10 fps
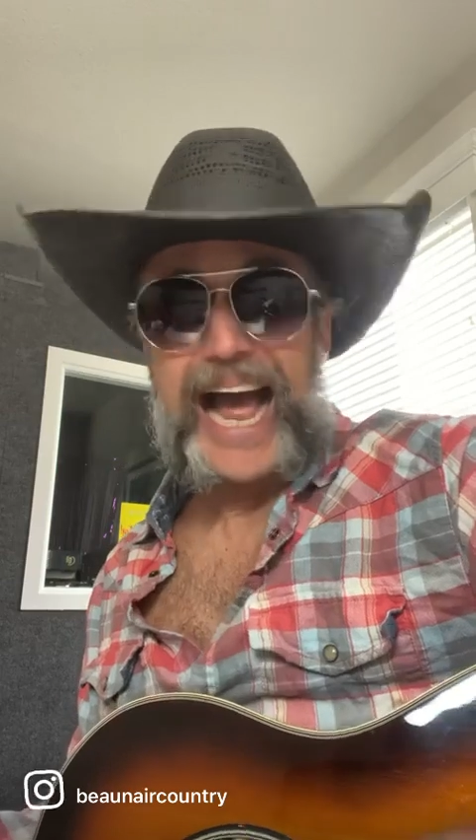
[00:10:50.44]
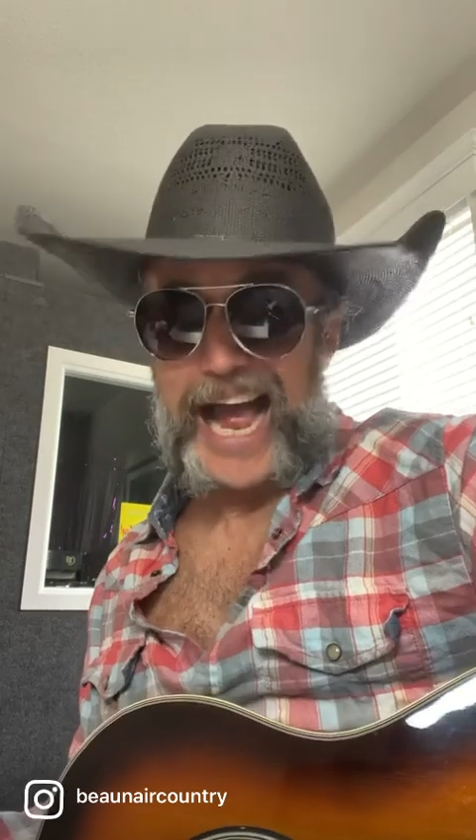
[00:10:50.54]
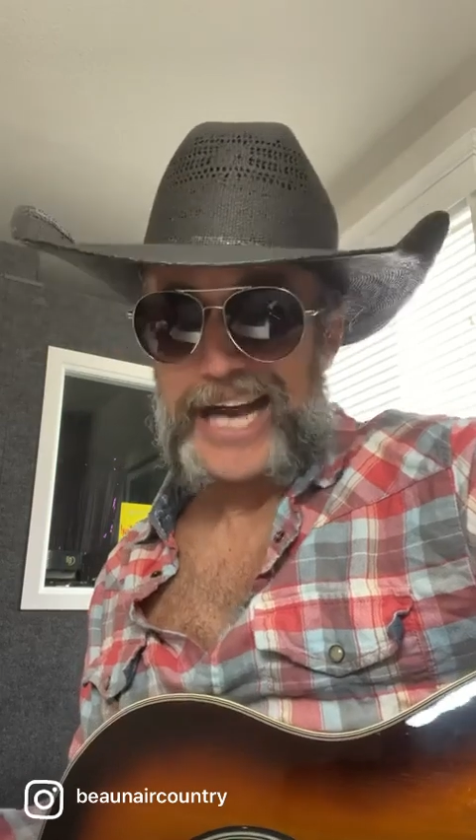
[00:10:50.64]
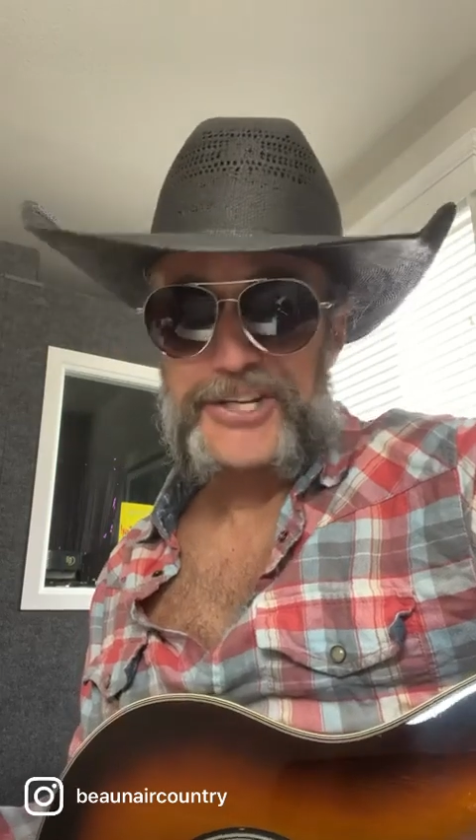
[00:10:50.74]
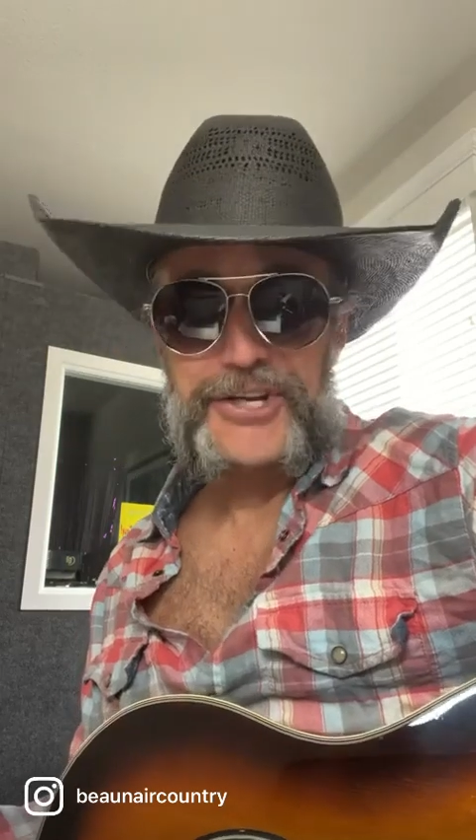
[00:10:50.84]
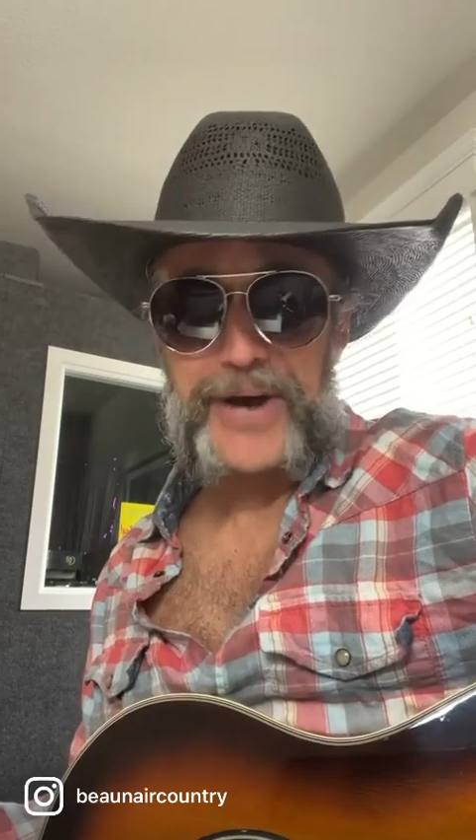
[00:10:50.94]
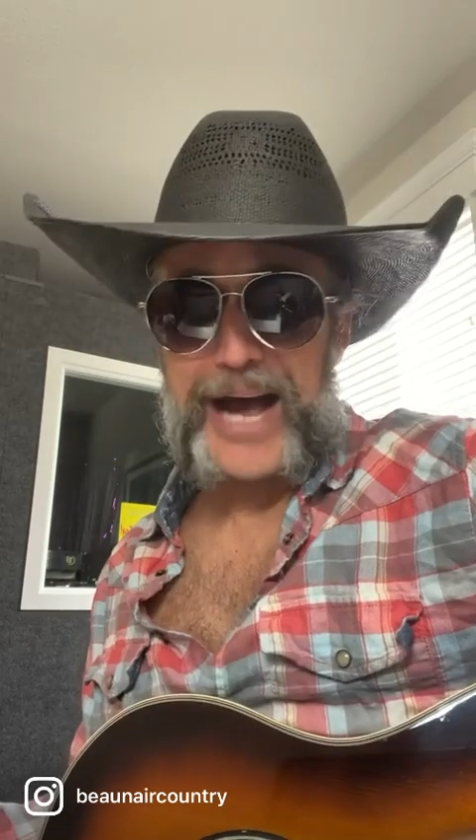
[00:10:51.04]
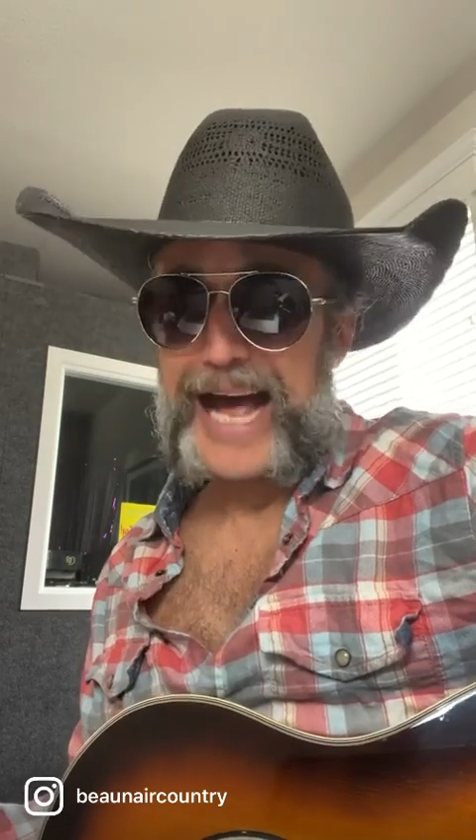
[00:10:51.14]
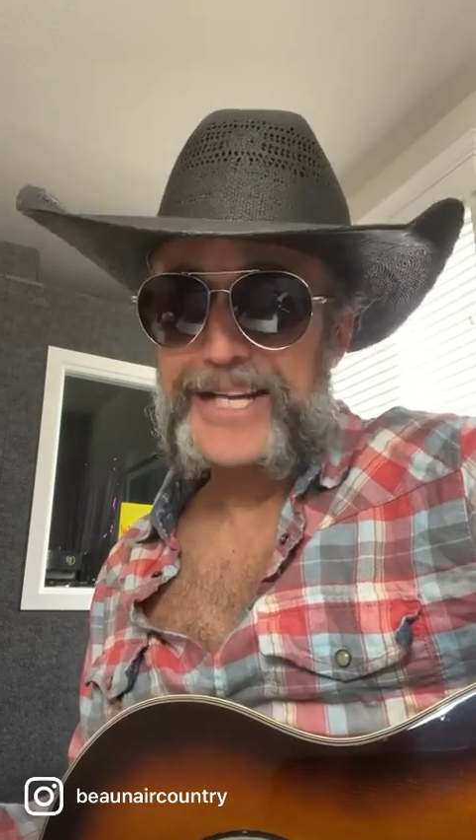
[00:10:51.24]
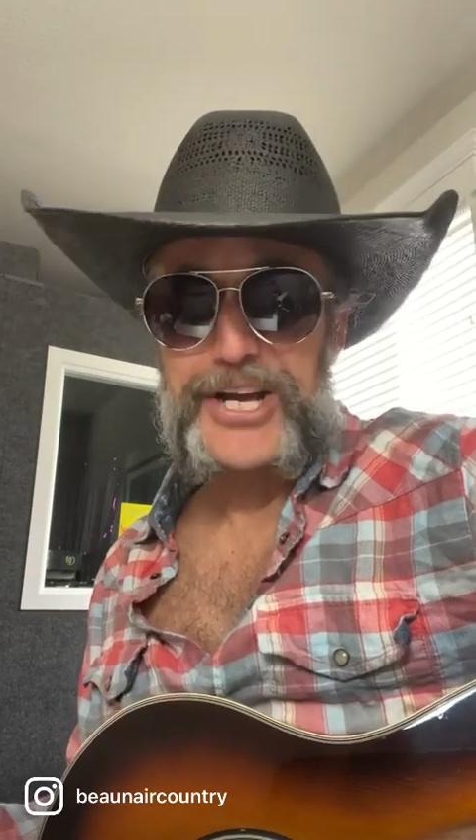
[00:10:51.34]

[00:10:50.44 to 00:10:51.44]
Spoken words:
How do I